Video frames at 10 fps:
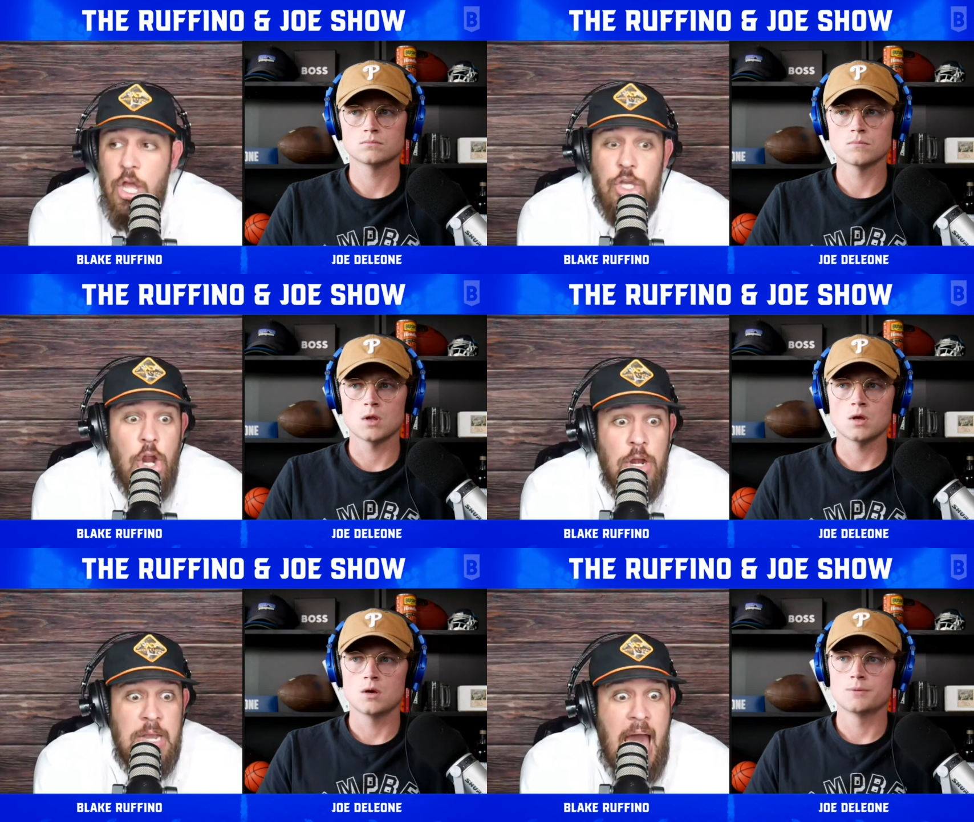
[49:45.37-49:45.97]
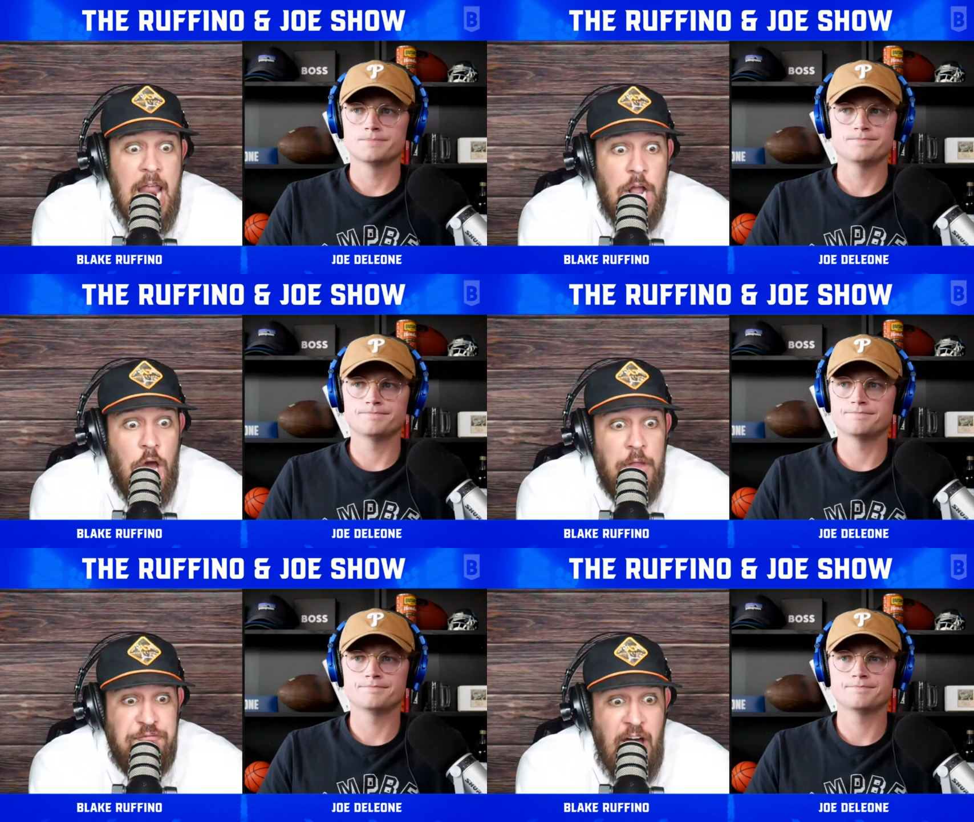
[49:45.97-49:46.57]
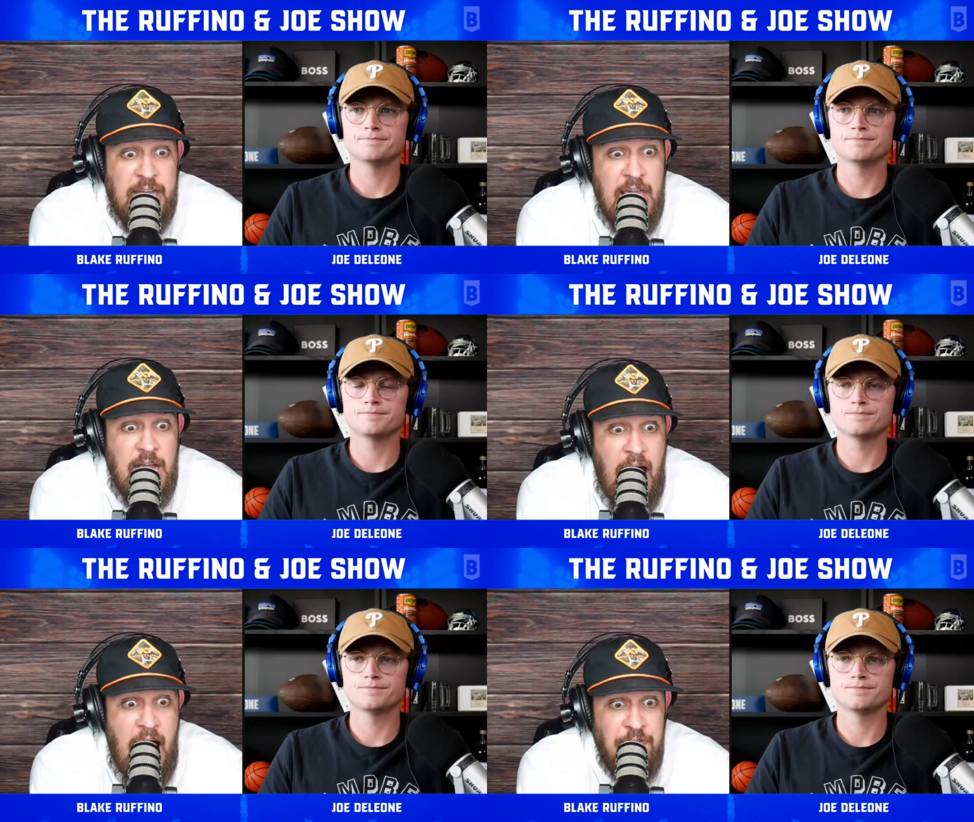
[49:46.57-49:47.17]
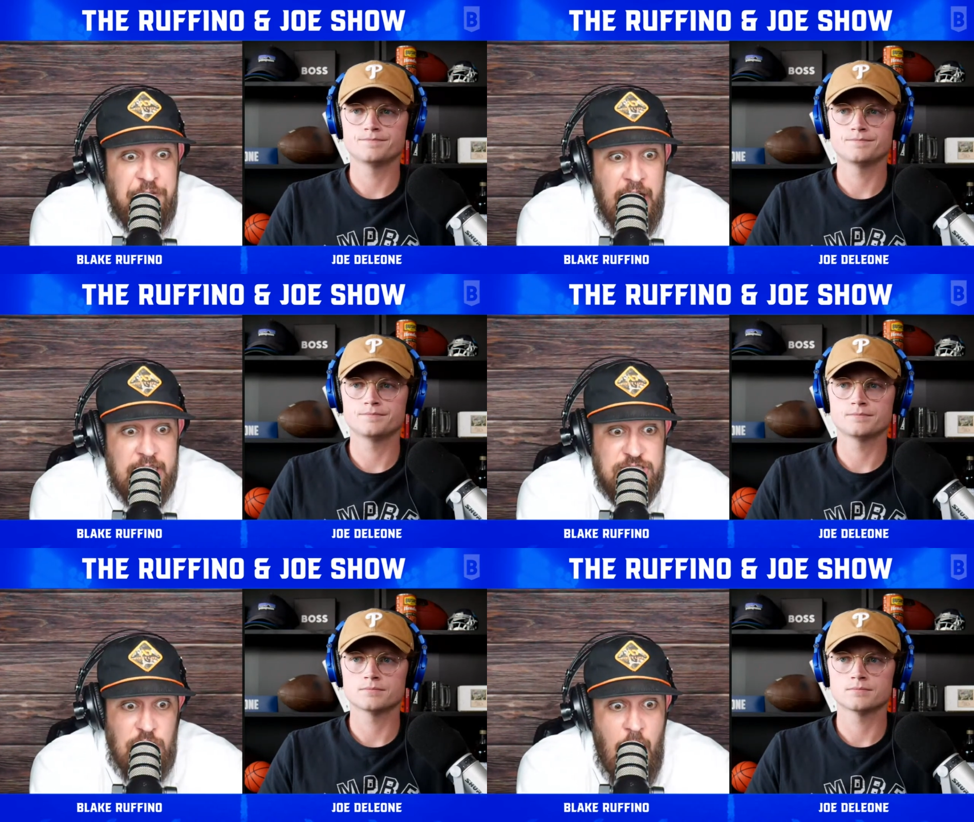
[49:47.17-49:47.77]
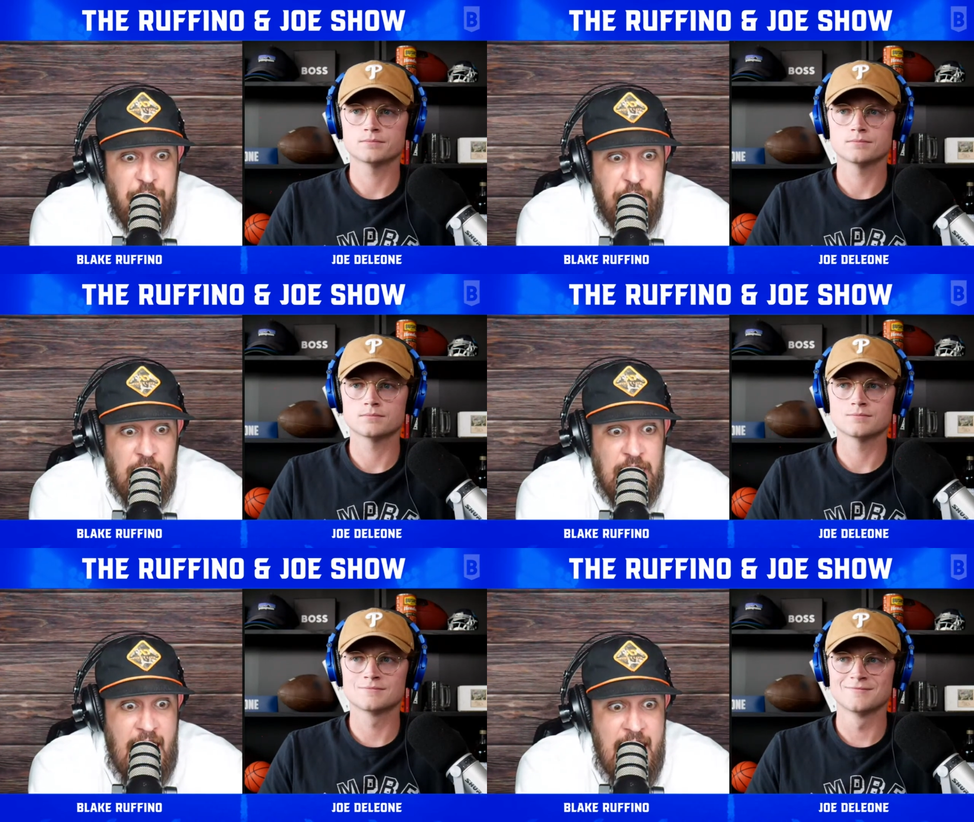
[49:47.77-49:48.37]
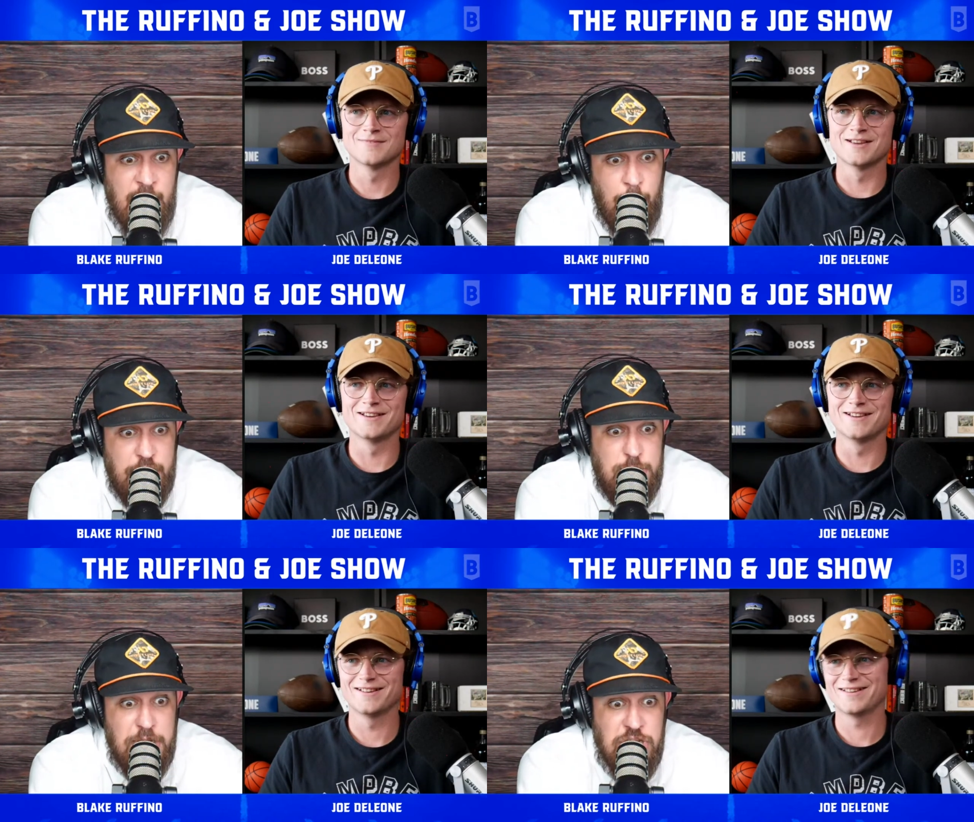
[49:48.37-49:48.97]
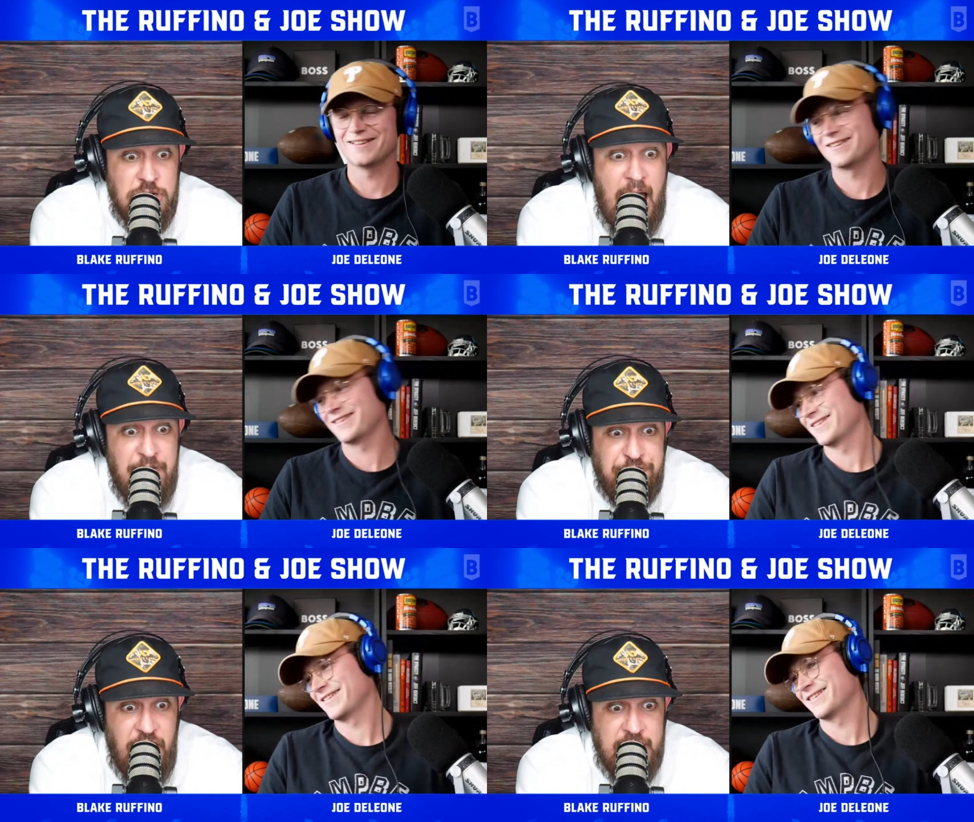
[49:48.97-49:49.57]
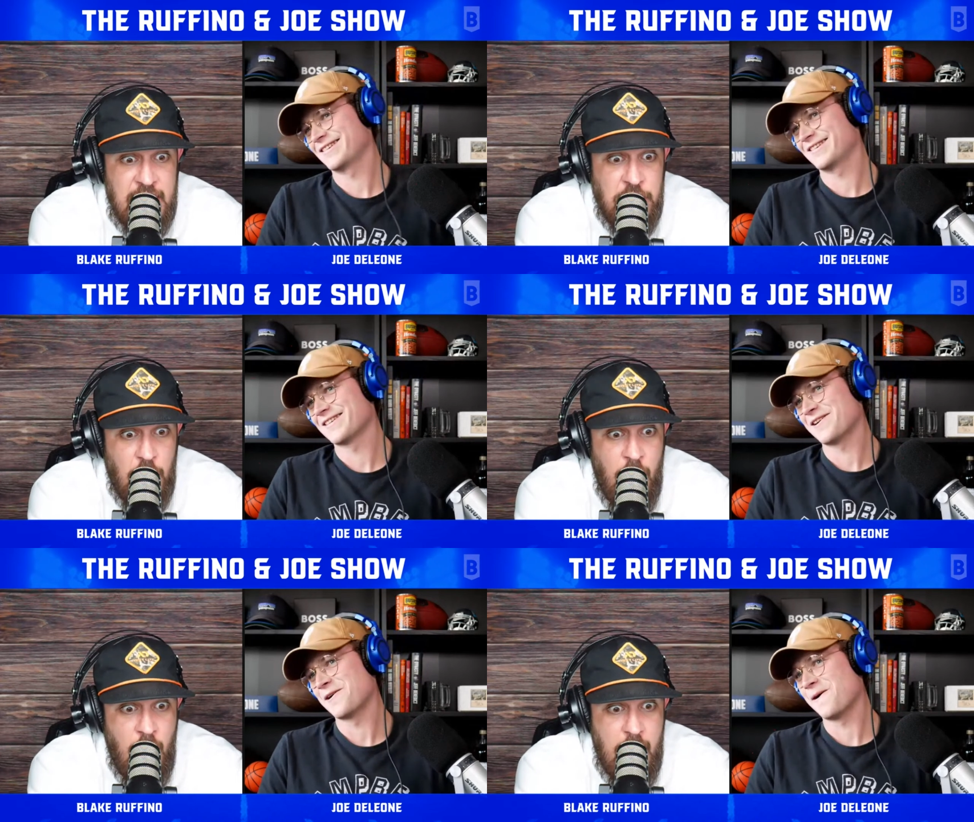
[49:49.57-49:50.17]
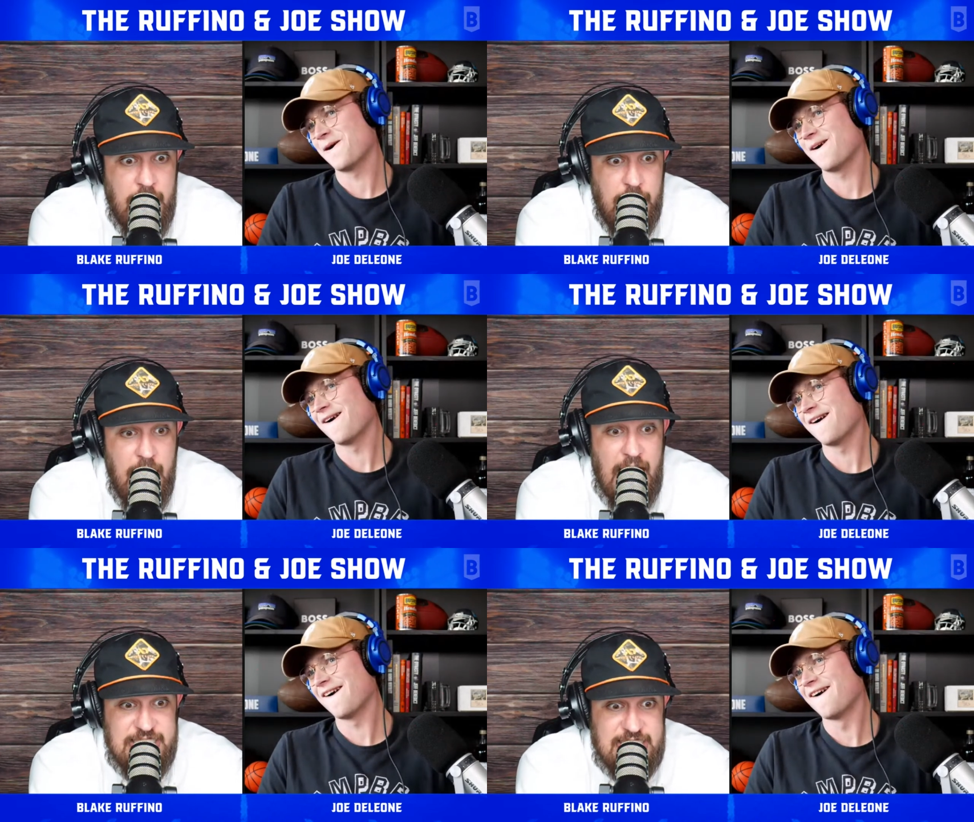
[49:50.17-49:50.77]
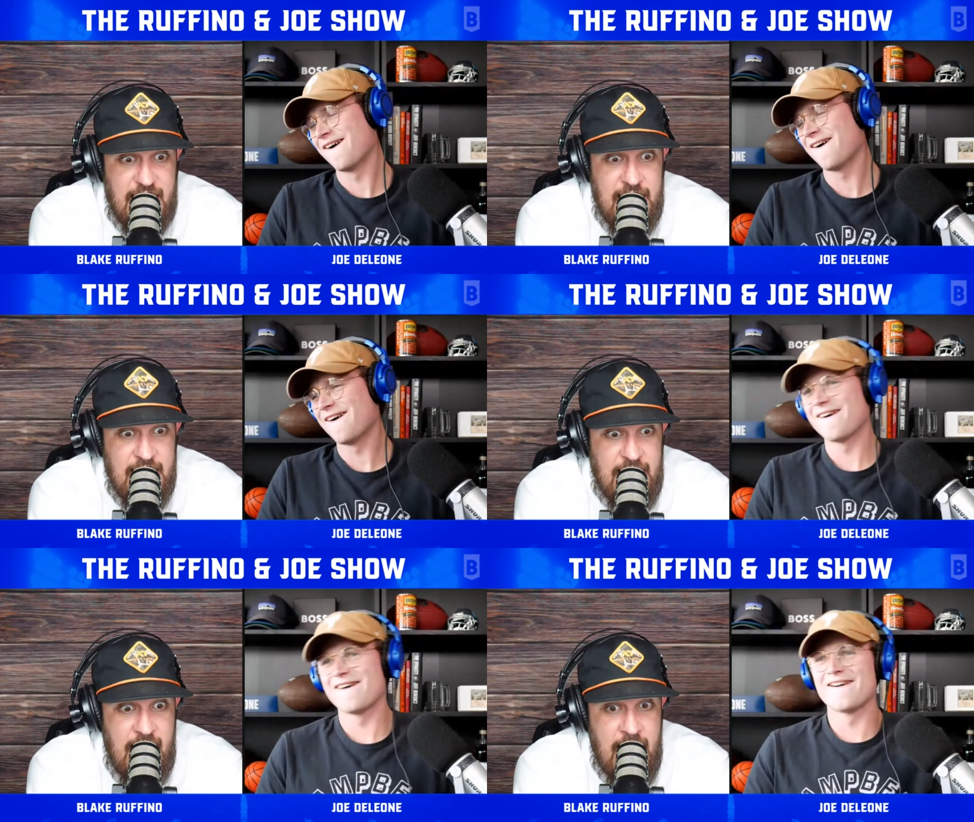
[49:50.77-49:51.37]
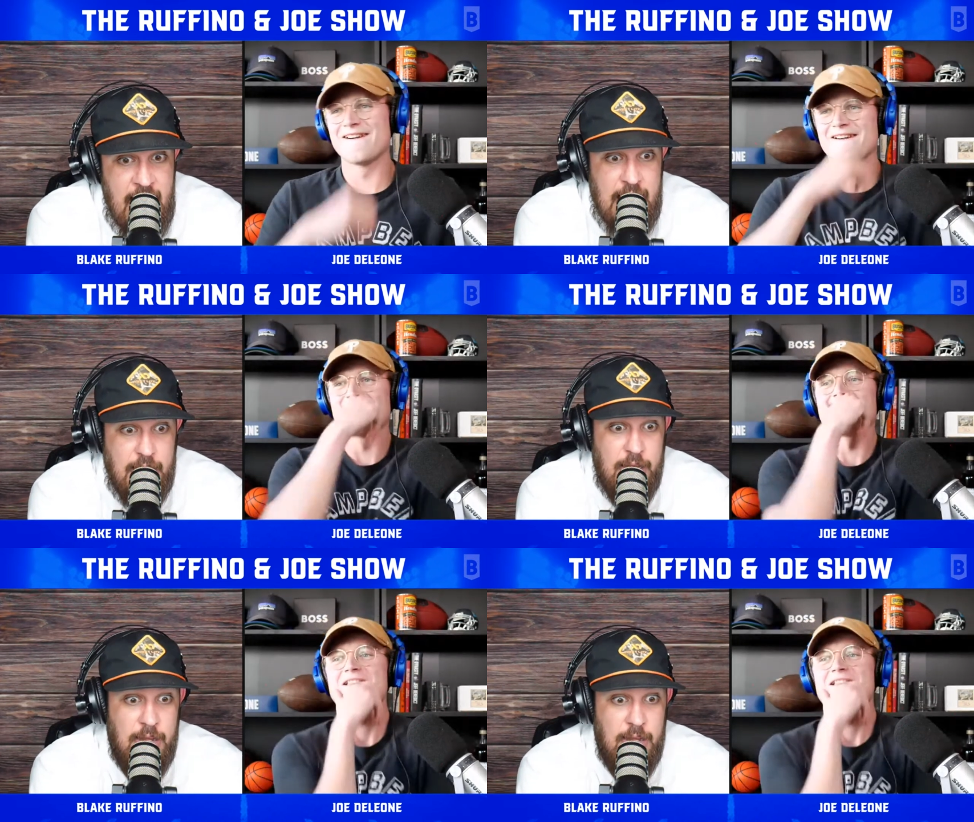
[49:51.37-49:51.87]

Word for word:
Speaker 1: You're not a good fucking conference. Sorry for the language, but you're not fucking good. I said it again.